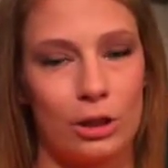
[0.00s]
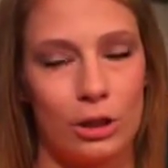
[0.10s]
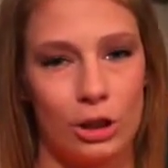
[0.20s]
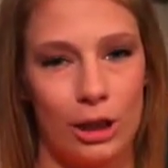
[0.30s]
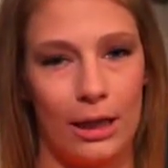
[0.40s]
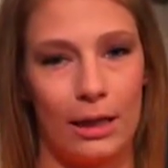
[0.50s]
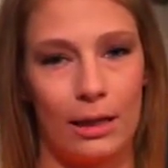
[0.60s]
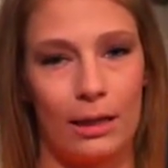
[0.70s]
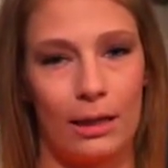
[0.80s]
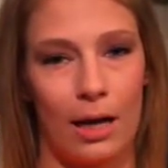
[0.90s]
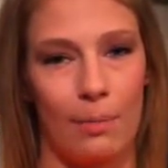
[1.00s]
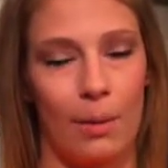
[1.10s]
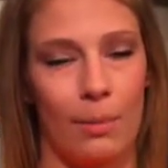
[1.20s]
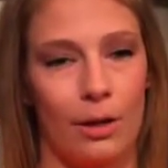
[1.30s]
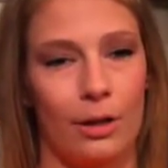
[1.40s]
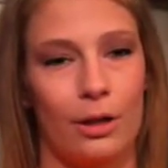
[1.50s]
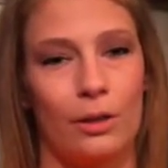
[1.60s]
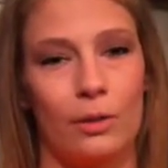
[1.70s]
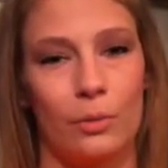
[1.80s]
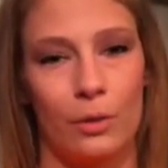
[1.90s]
she got my mother,
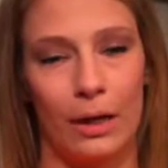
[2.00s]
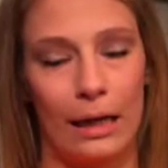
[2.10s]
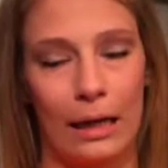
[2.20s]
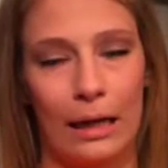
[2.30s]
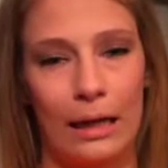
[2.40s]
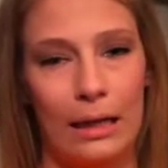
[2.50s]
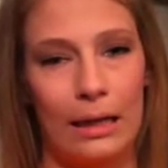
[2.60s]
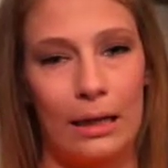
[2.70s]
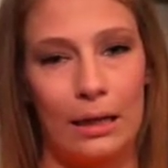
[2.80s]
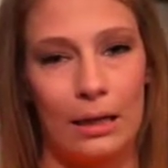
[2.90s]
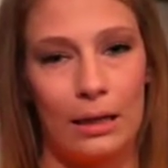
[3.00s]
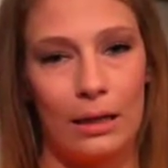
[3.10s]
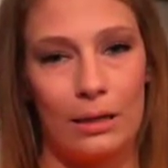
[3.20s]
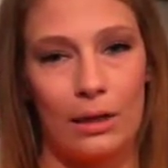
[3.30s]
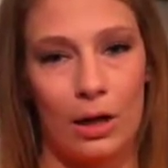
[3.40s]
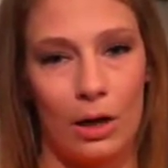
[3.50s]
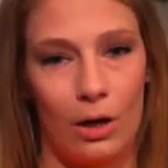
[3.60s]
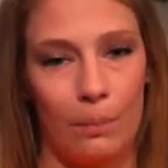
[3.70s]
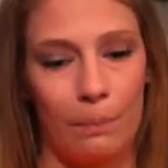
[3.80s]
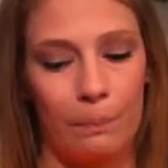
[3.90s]
Doreen, to
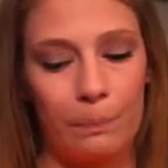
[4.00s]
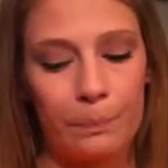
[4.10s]
come,